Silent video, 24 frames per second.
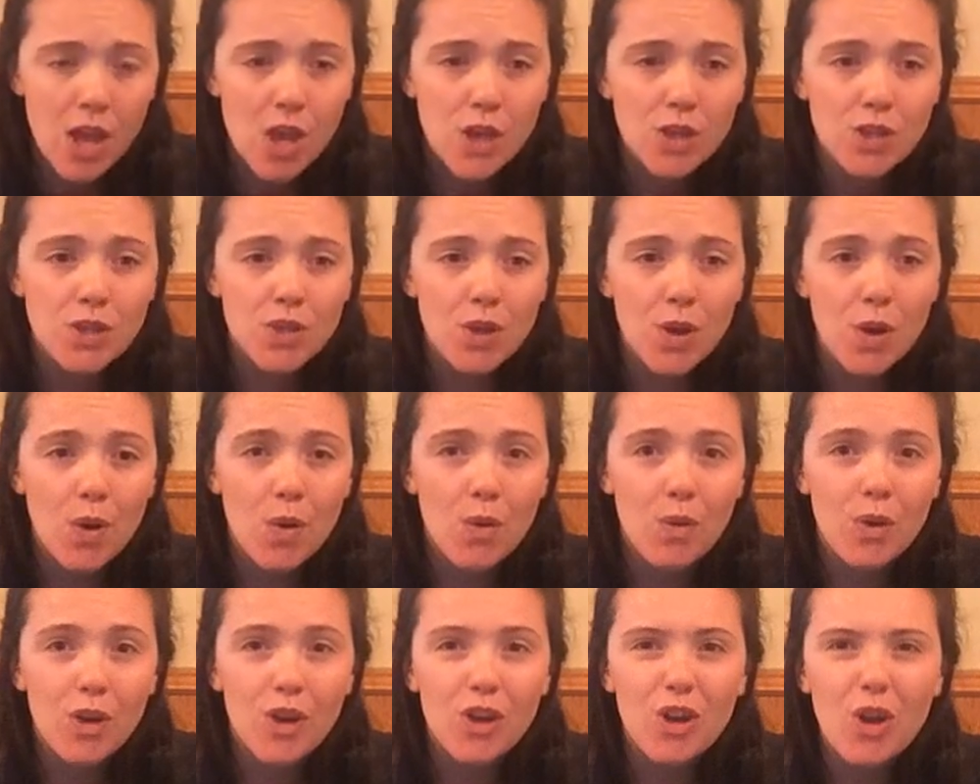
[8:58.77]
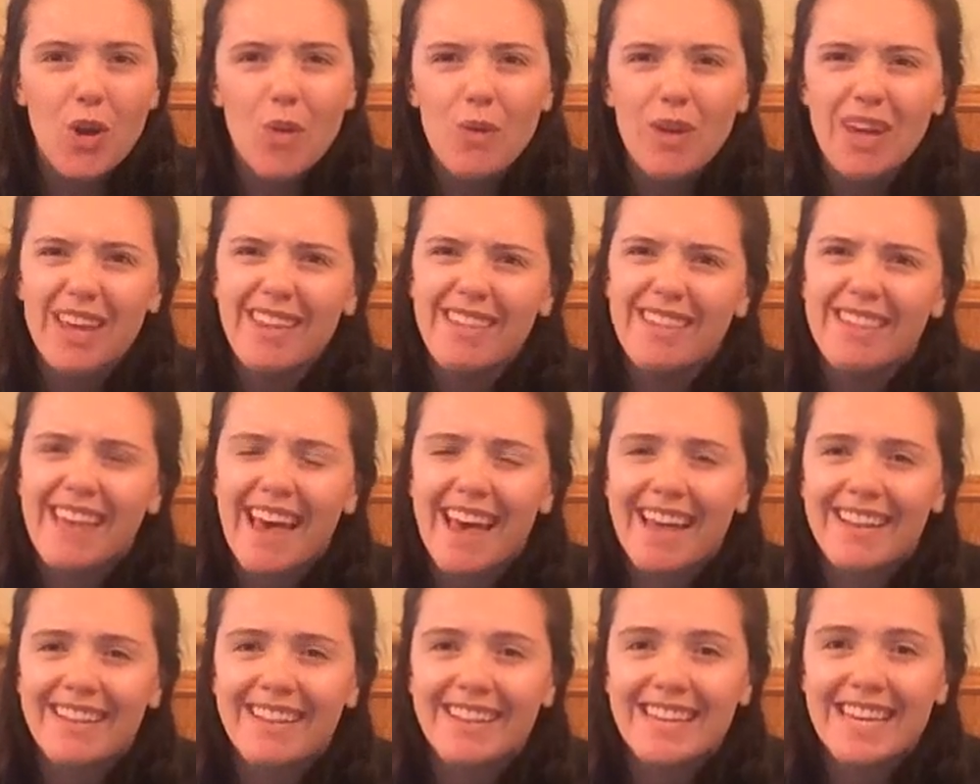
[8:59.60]
So knowing
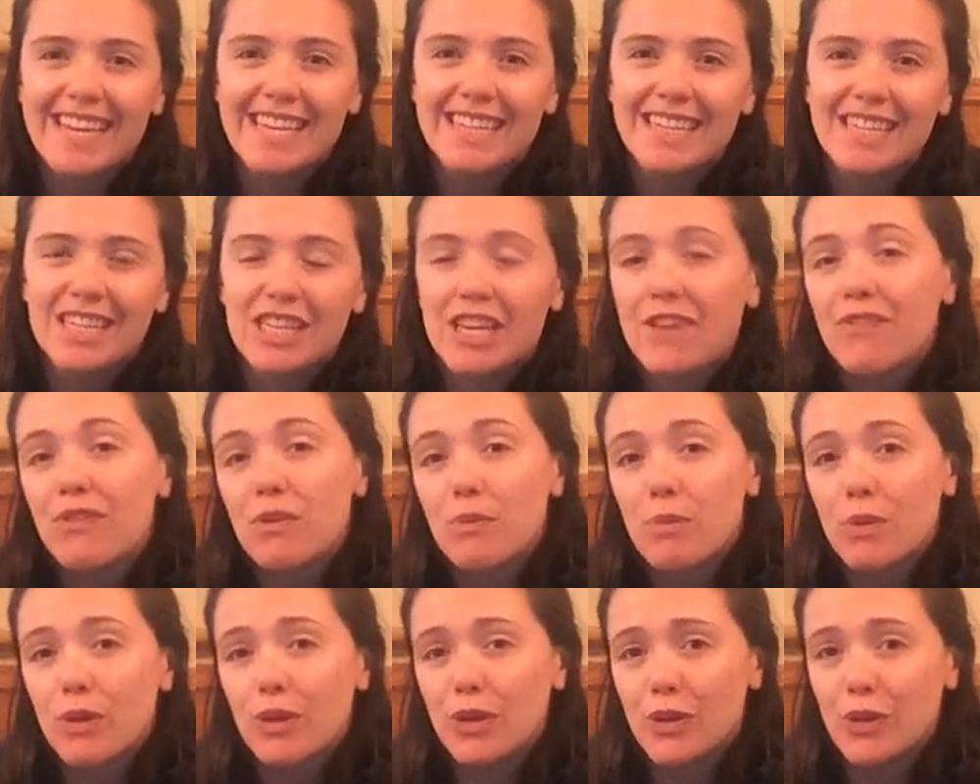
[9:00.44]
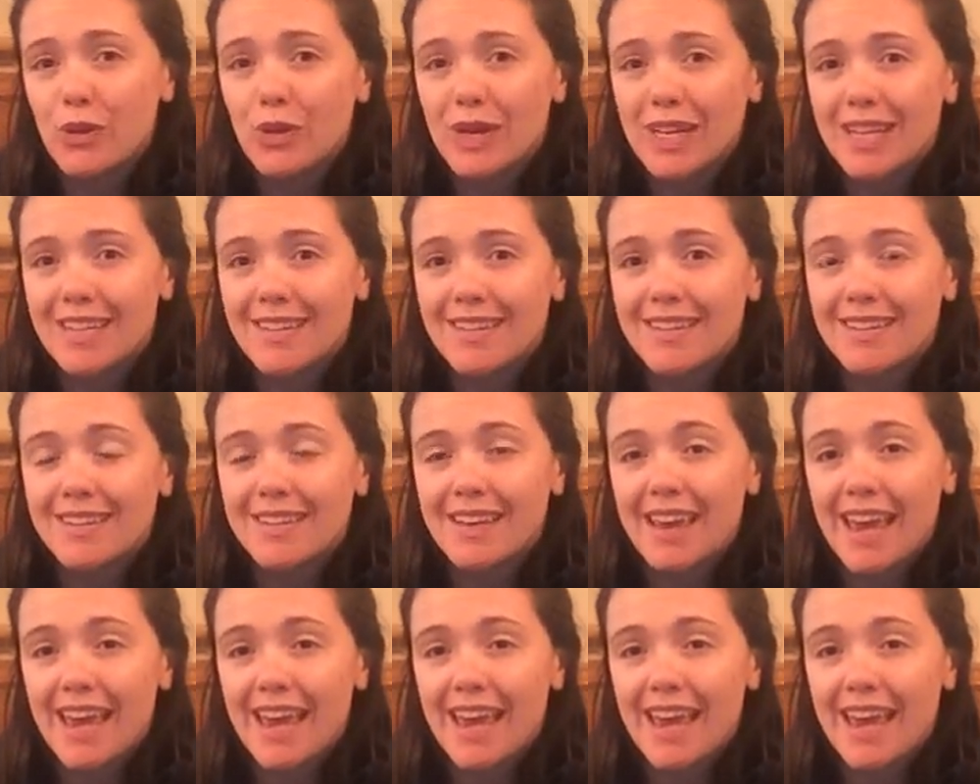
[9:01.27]
that these different pollutants